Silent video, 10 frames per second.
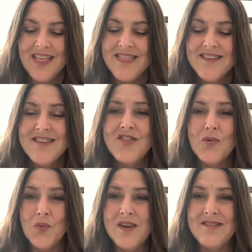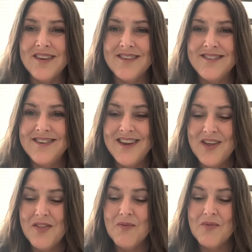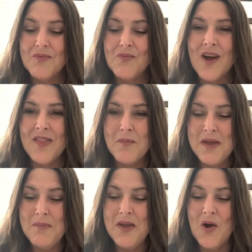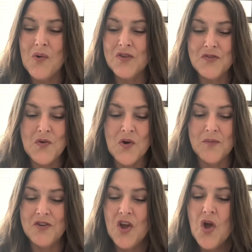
This is the reason why the PPO was formed.